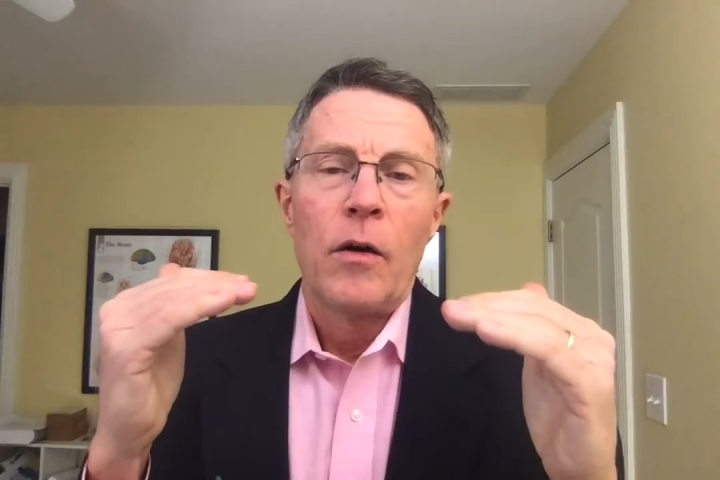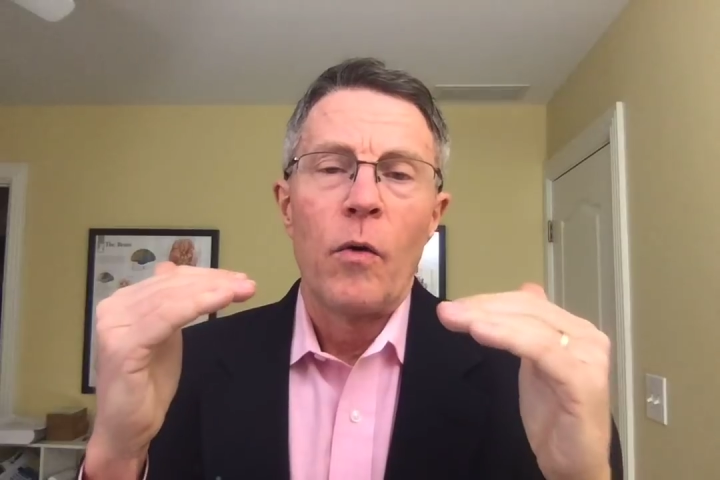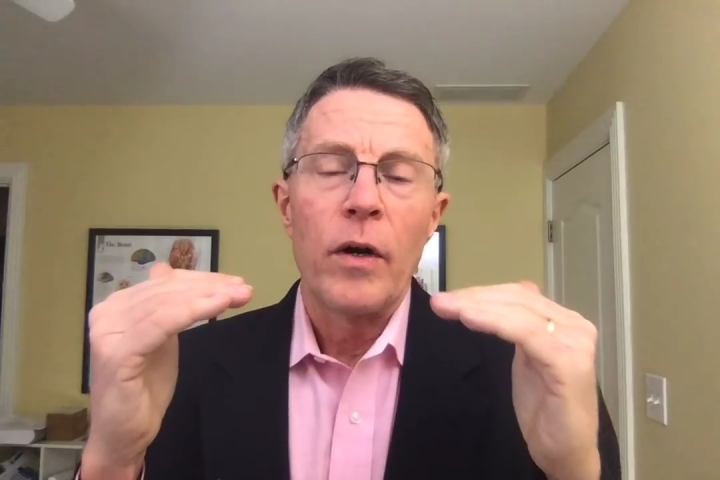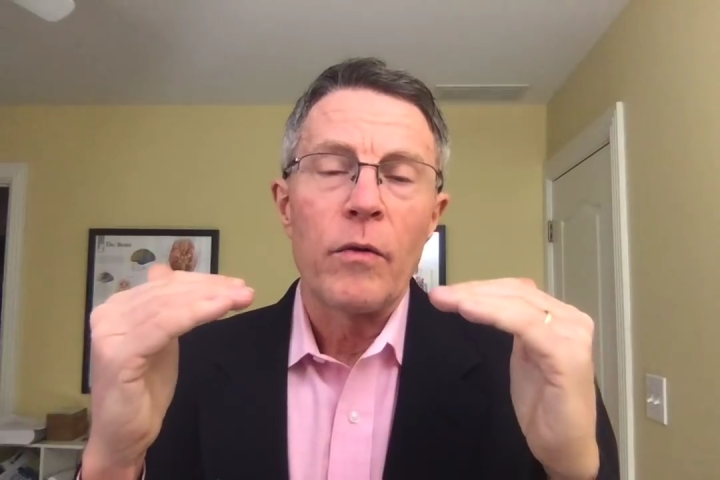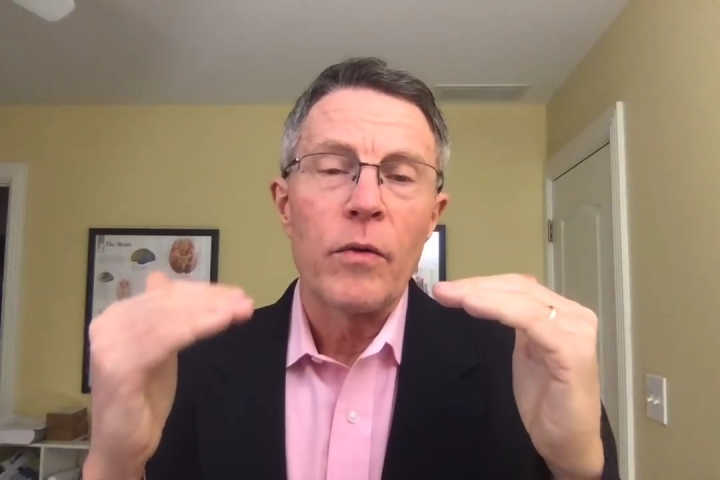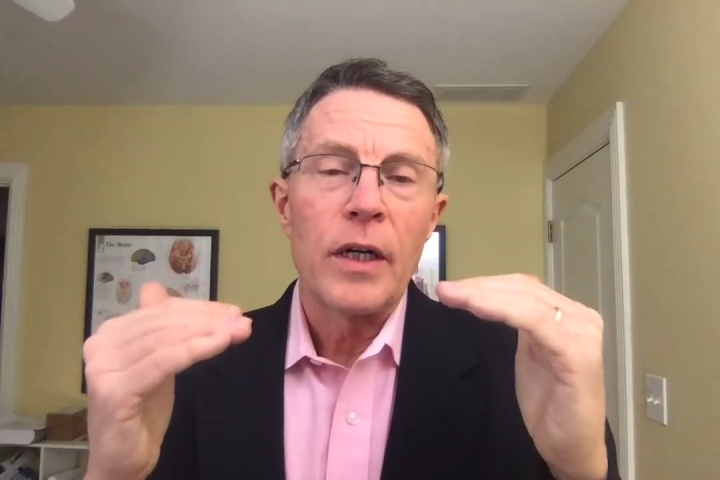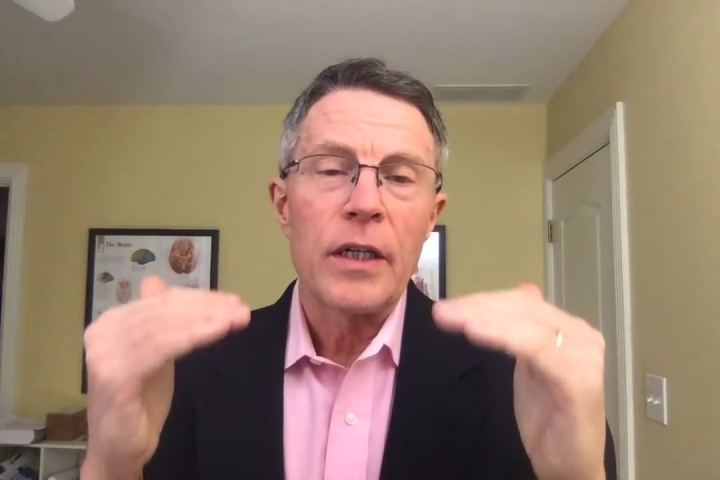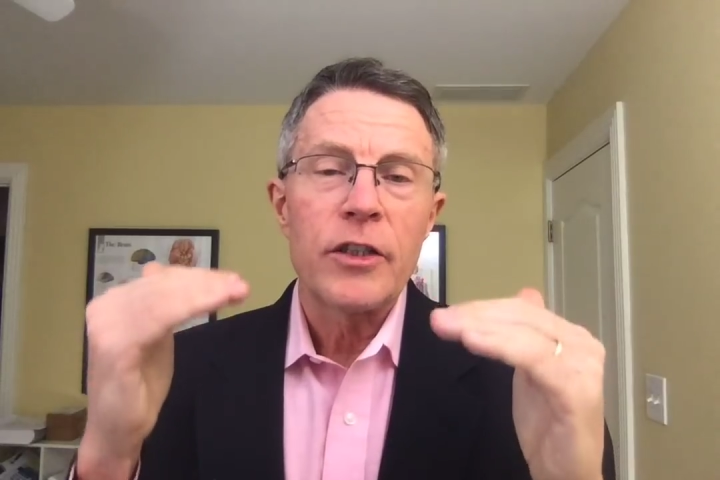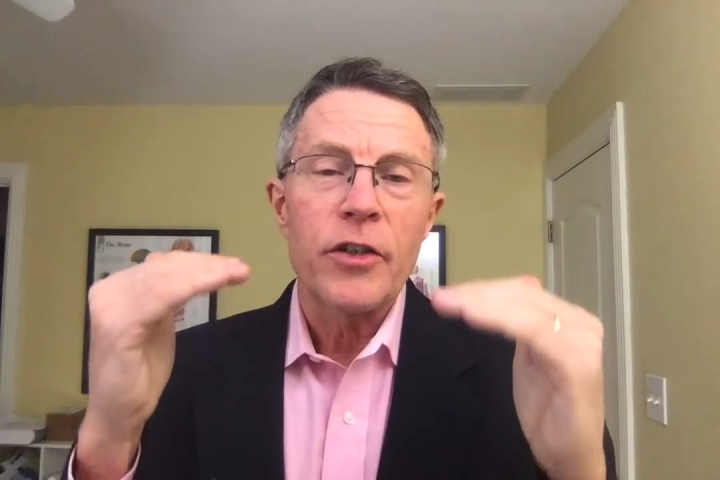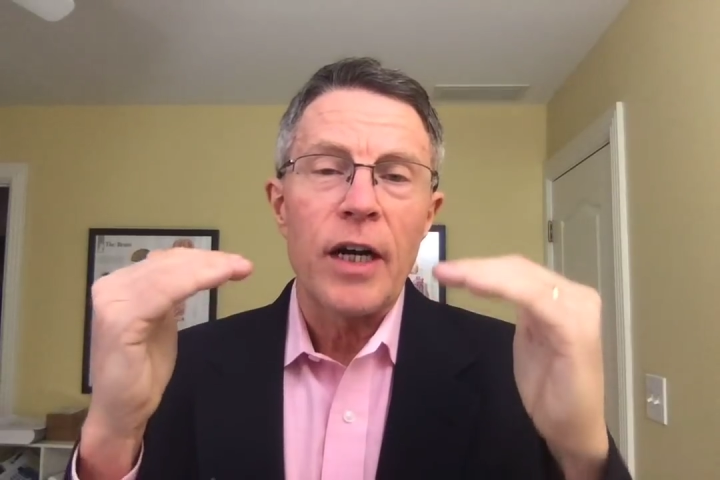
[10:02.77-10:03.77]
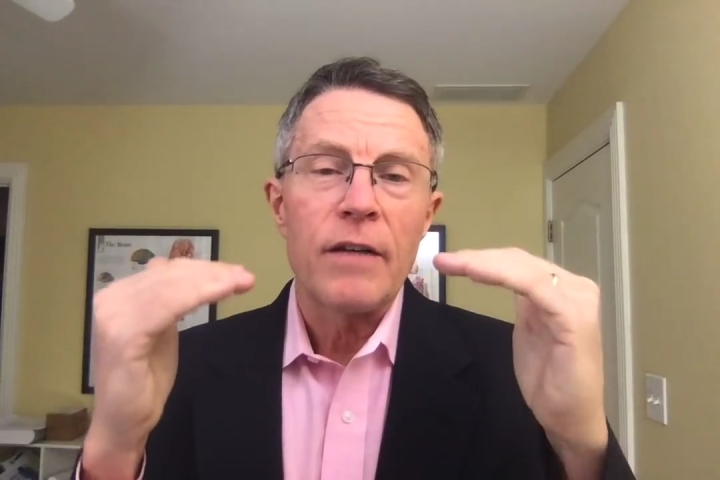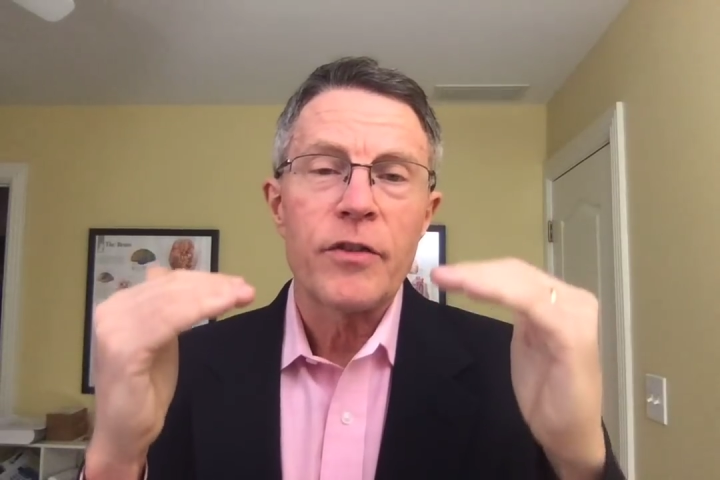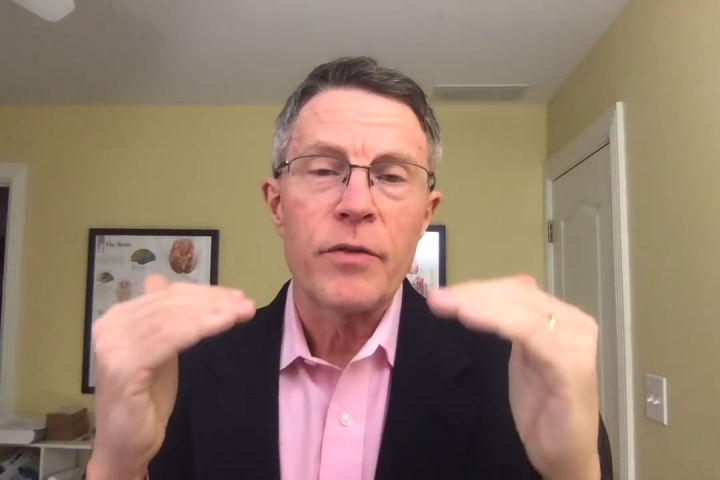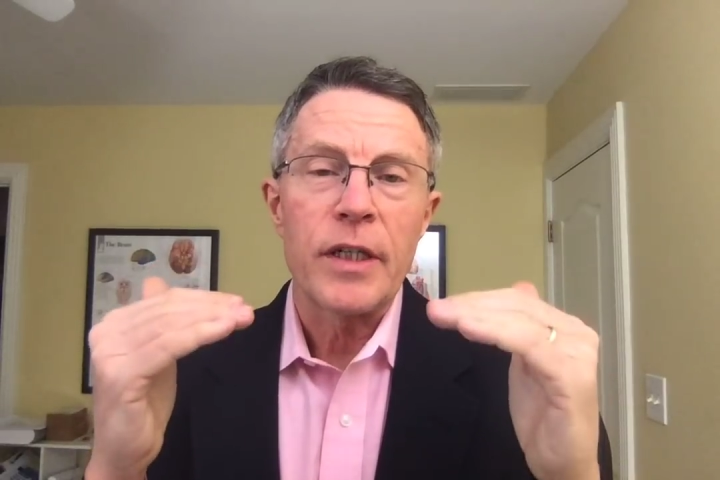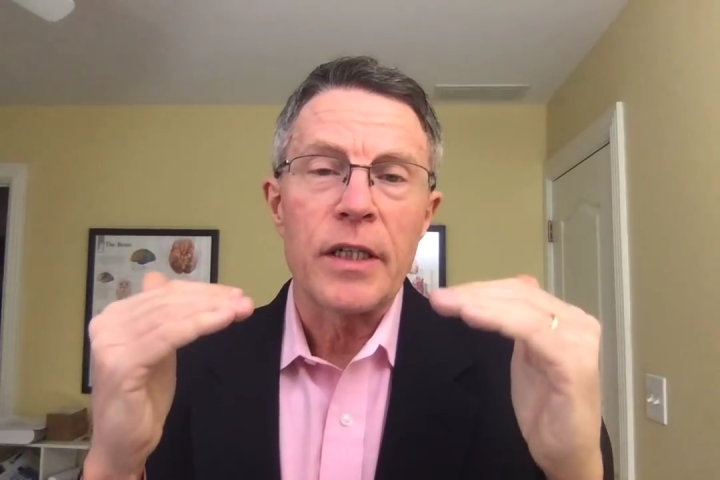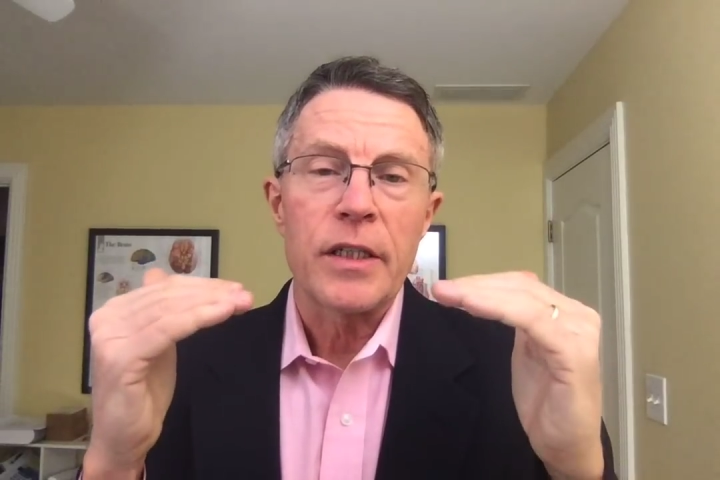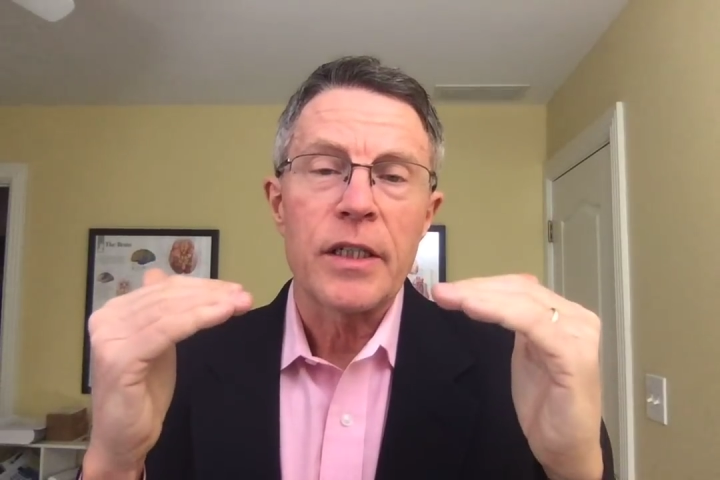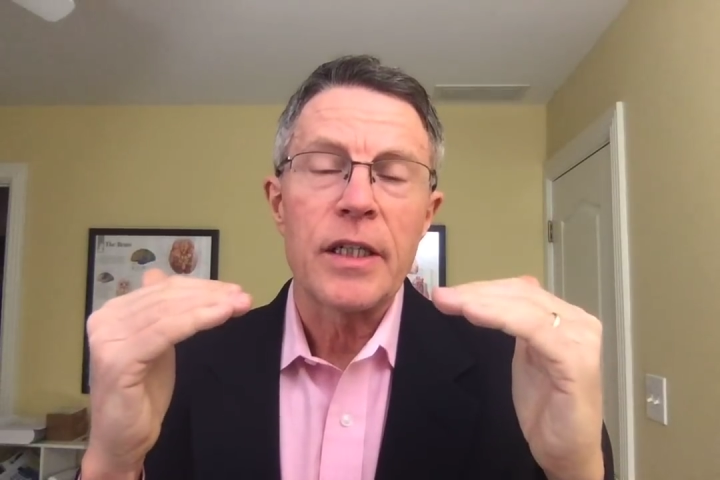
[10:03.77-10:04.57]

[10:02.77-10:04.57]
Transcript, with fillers: What really drives risk